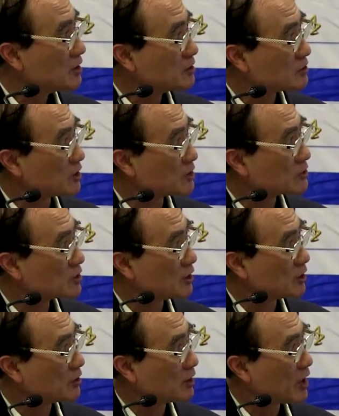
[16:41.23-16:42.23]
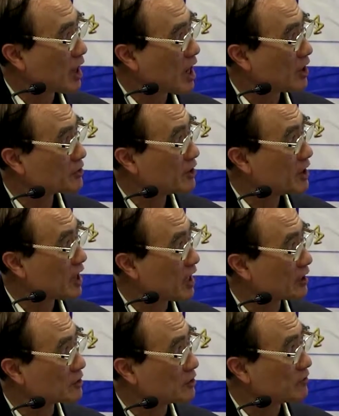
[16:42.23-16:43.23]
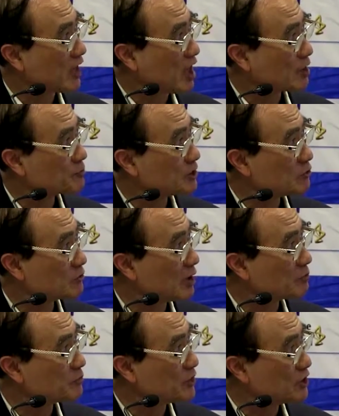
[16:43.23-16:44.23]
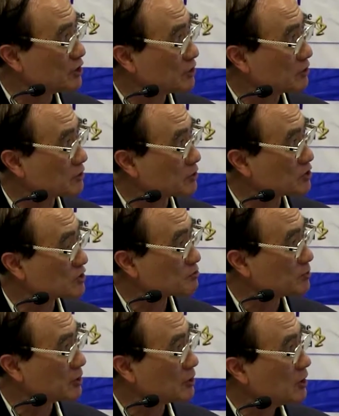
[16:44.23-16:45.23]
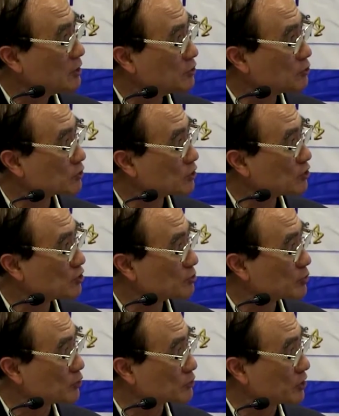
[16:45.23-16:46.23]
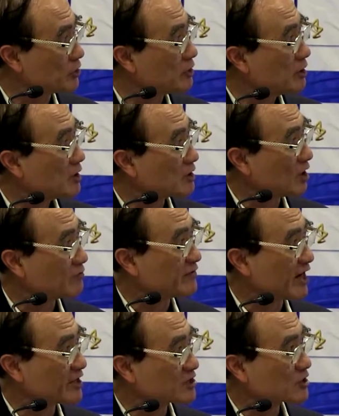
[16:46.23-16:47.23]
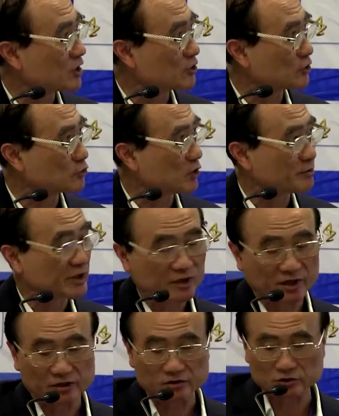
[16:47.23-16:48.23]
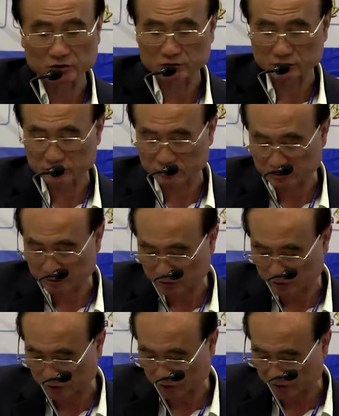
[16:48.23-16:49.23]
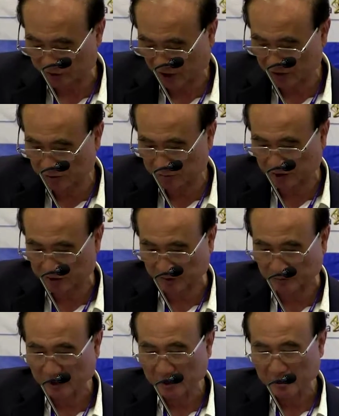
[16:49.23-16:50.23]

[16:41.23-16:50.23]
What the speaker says: RNAi of RP1B, this nucleolar protein, now virus cannot replicate in the cytoplasm,